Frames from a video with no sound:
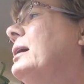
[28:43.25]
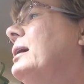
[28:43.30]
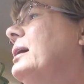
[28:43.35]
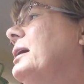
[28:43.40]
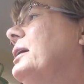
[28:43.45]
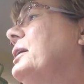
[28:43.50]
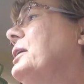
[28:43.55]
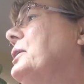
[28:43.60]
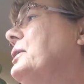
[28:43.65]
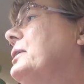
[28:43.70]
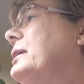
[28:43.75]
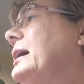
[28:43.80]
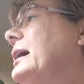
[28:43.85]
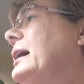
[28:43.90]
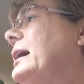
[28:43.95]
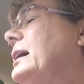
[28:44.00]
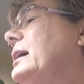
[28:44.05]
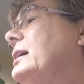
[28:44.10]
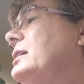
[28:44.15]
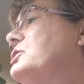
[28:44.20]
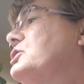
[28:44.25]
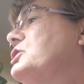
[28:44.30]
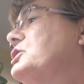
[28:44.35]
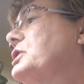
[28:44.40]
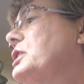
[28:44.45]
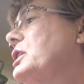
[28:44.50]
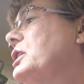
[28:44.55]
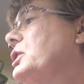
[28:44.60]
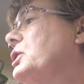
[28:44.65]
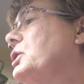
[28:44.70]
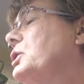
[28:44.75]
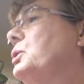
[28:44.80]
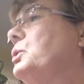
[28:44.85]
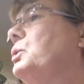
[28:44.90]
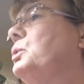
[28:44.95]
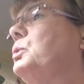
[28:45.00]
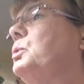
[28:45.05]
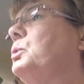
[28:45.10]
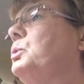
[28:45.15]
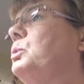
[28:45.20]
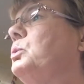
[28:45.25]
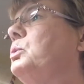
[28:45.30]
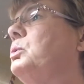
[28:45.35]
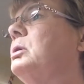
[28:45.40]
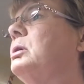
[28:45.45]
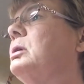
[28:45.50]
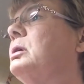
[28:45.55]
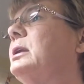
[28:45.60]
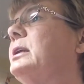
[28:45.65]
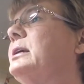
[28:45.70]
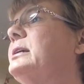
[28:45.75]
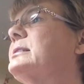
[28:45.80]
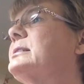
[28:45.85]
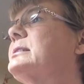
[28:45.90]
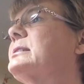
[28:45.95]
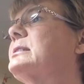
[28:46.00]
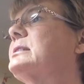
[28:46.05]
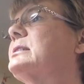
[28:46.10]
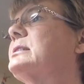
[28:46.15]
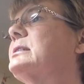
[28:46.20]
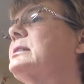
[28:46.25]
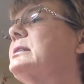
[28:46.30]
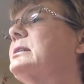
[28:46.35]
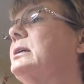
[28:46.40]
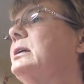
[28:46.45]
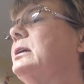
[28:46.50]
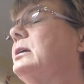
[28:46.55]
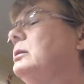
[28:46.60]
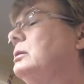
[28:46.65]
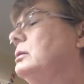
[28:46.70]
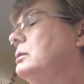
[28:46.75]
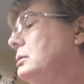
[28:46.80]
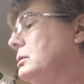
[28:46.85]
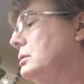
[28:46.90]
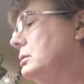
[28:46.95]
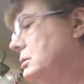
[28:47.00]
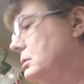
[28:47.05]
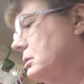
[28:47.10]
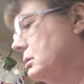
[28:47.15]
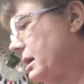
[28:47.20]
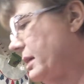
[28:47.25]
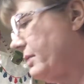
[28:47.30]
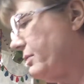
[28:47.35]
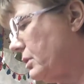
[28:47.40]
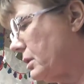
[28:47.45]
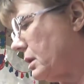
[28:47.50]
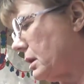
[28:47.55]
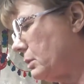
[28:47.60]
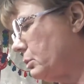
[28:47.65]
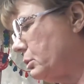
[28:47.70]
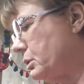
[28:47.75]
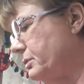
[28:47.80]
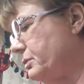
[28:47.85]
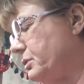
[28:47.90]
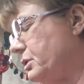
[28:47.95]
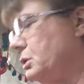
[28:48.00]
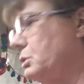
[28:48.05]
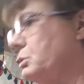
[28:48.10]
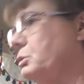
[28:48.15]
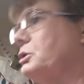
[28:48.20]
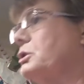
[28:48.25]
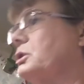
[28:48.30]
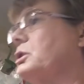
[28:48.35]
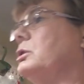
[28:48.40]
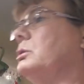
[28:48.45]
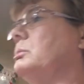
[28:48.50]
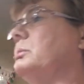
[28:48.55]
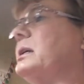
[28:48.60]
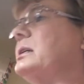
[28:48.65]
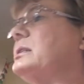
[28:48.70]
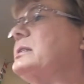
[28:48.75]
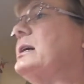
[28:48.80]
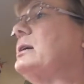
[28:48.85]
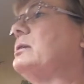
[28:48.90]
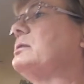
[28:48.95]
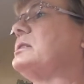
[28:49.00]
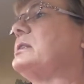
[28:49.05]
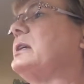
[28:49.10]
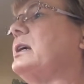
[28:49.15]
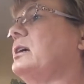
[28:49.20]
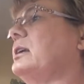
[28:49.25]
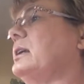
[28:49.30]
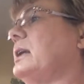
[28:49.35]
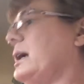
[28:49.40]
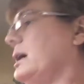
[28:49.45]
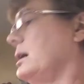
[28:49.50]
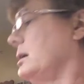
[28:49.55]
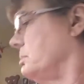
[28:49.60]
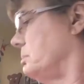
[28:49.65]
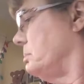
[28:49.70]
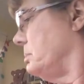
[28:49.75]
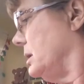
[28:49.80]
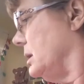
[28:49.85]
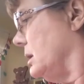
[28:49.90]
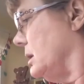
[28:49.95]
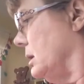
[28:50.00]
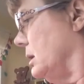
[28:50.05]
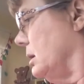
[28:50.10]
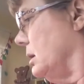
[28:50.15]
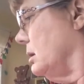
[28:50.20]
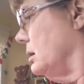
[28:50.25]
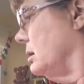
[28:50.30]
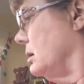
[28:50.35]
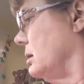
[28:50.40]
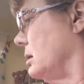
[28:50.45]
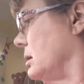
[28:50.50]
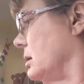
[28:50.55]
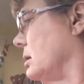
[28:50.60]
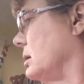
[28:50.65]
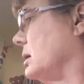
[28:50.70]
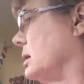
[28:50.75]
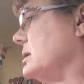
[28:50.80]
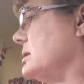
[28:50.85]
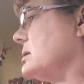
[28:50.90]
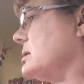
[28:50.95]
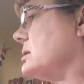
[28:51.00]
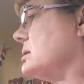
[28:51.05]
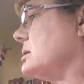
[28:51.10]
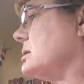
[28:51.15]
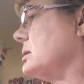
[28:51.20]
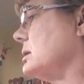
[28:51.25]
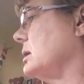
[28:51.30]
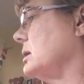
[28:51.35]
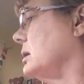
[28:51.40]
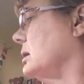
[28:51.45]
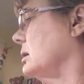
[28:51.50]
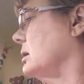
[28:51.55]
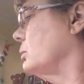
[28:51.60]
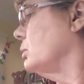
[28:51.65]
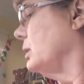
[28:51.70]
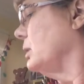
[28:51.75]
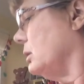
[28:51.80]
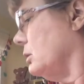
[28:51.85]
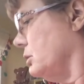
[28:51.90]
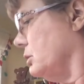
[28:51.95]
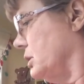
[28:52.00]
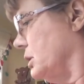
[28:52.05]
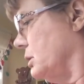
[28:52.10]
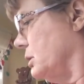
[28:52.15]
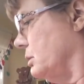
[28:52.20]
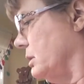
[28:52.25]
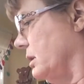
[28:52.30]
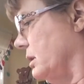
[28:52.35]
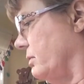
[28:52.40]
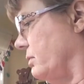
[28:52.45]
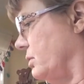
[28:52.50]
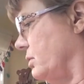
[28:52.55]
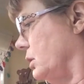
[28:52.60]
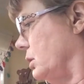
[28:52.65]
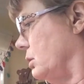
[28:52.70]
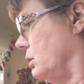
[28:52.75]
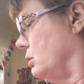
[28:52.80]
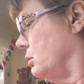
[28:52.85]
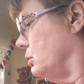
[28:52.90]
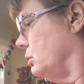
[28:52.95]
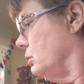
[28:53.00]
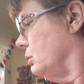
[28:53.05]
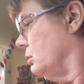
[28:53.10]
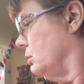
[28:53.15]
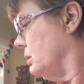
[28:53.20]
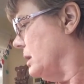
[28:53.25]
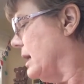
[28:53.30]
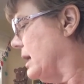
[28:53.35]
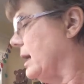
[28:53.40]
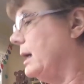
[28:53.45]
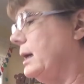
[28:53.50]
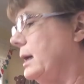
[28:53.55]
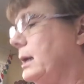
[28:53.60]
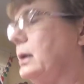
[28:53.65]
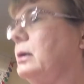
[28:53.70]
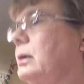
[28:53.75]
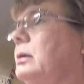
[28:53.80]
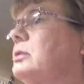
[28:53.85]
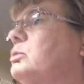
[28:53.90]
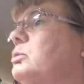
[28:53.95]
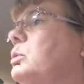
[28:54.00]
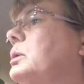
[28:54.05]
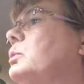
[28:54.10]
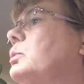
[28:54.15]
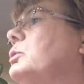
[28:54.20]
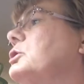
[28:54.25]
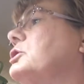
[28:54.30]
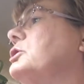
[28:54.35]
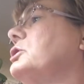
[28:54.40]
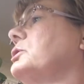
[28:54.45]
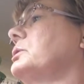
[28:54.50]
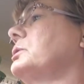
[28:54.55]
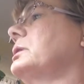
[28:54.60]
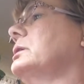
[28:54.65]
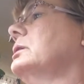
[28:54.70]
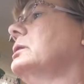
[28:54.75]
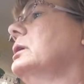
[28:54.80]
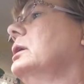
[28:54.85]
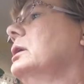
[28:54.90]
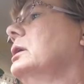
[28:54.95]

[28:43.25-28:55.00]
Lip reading: Okay, so let's see. I forgot what view we're doing because now it's saying A and B. Let's see, we are doing view A is what we're doing.